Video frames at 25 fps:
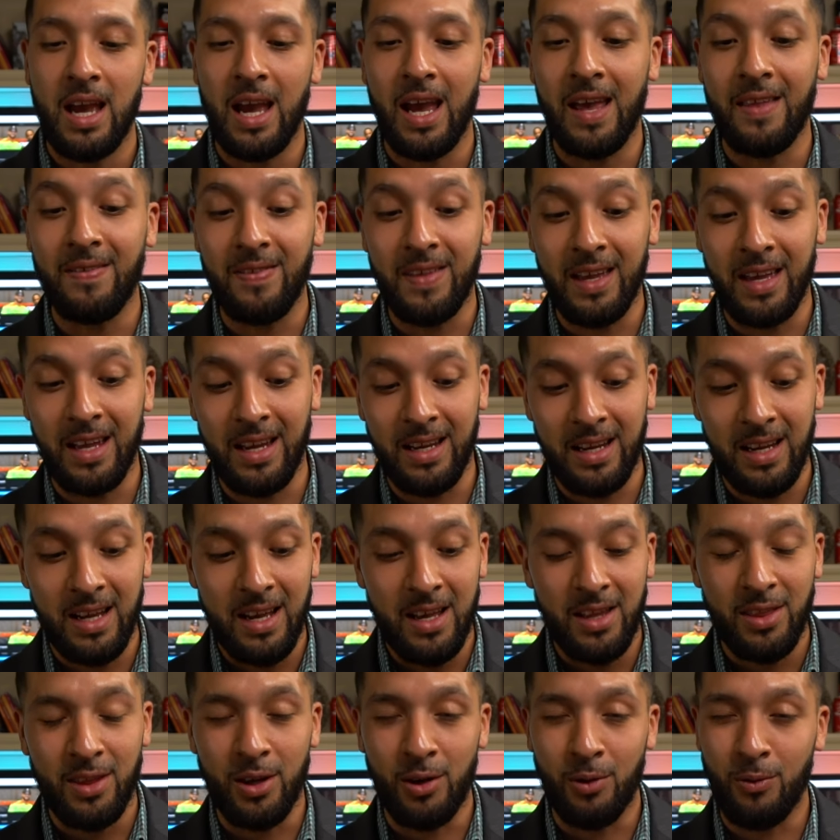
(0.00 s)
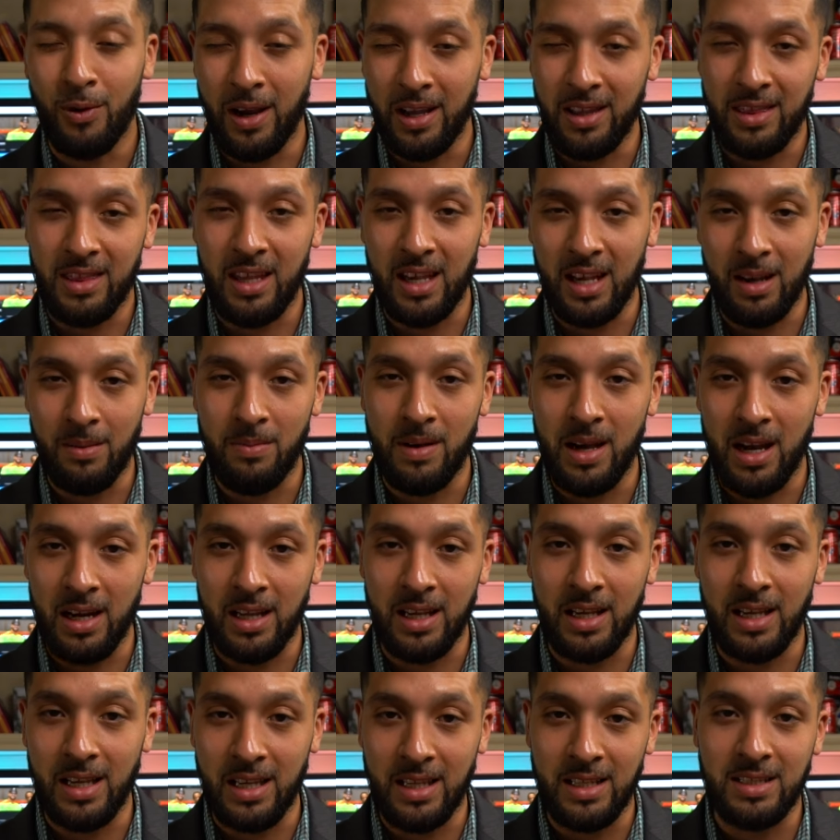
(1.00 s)
And then the great thing about
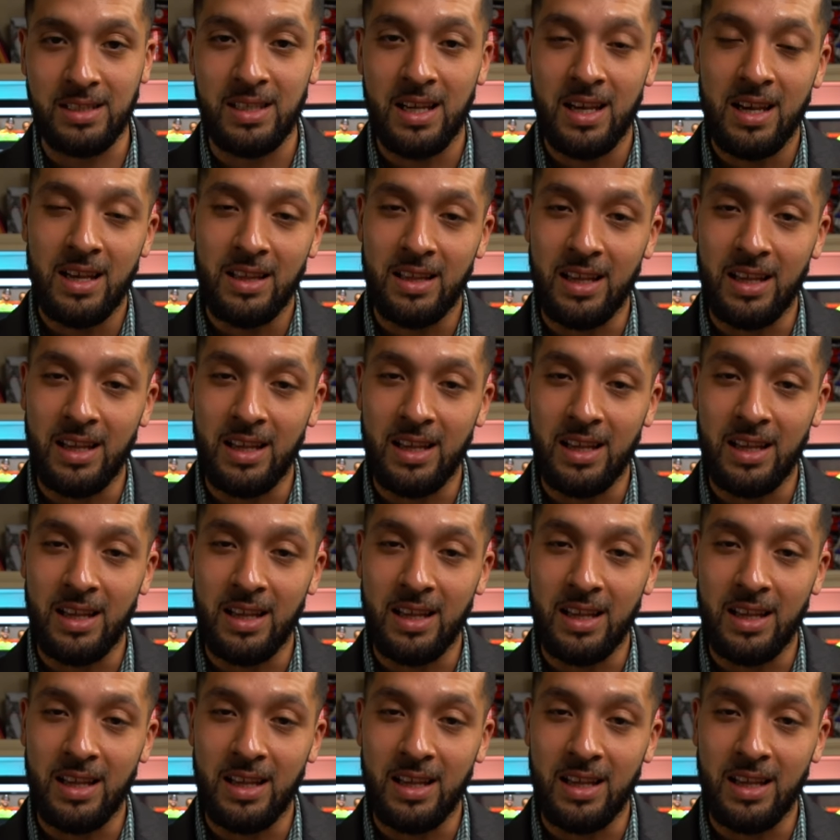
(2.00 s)
it is